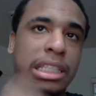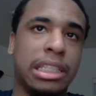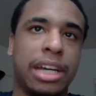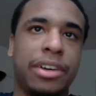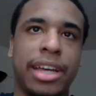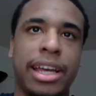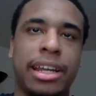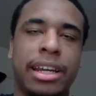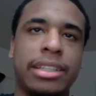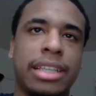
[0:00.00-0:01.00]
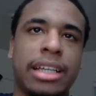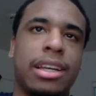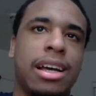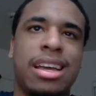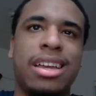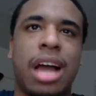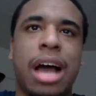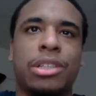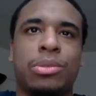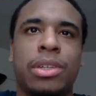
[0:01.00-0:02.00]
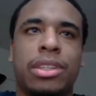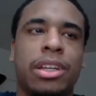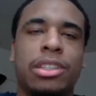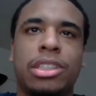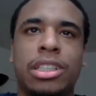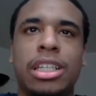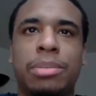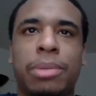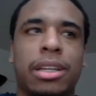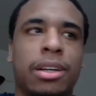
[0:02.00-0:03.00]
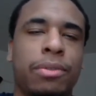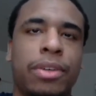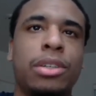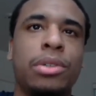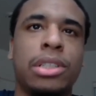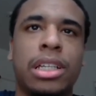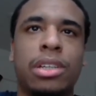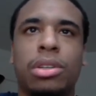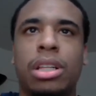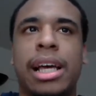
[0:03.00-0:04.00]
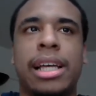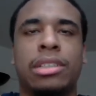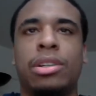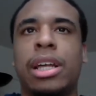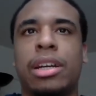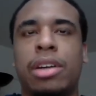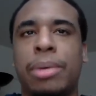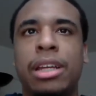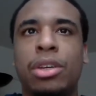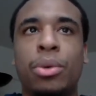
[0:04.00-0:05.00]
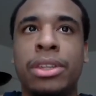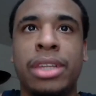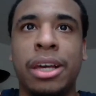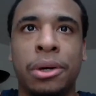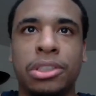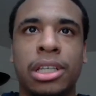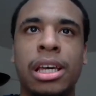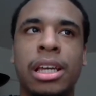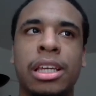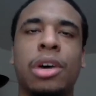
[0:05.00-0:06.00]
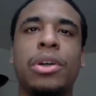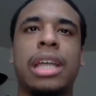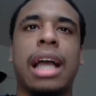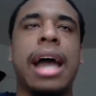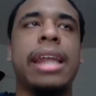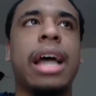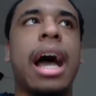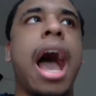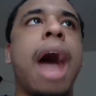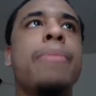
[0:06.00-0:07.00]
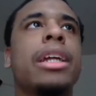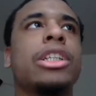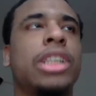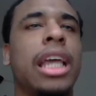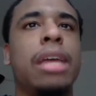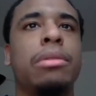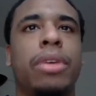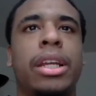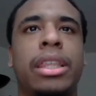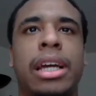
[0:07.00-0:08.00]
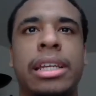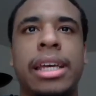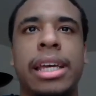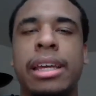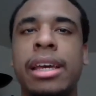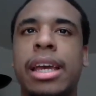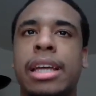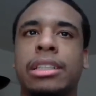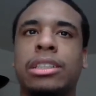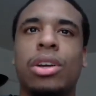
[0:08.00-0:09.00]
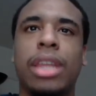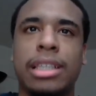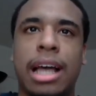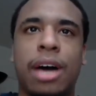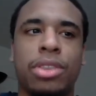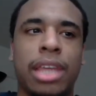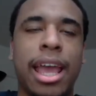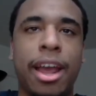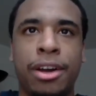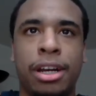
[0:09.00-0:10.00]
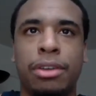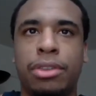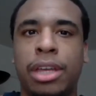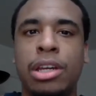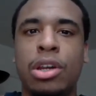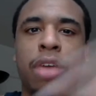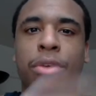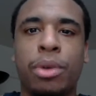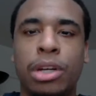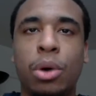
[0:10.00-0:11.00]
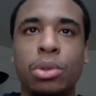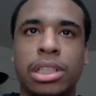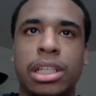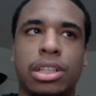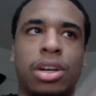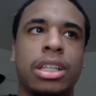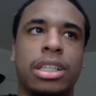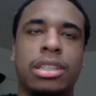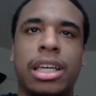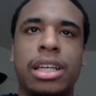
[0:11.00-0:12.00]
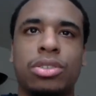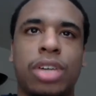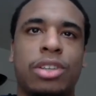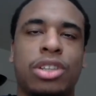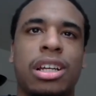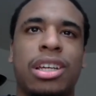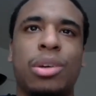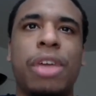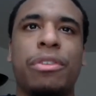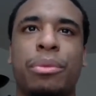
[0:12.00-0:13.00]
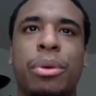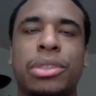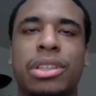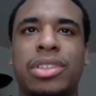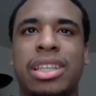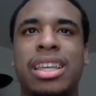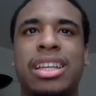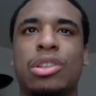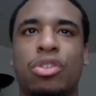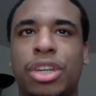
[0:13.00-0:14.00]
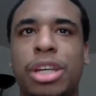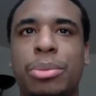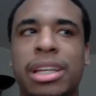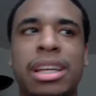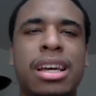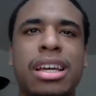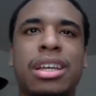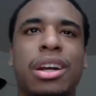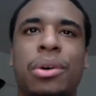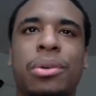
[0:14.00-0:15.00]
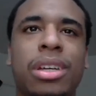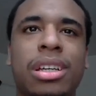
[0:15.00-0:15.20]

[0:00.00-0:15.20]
interrogated, and he's like, I just went there to see my friend do his Kindle class and all that crap. I didn't do anything else. You know, he's like, I'm not ashamed of anything I did. And since all that's out the air and everything, everyone knows this, all the kids are, like, trying to get away from him and stuff because they think he's a creep and, you know,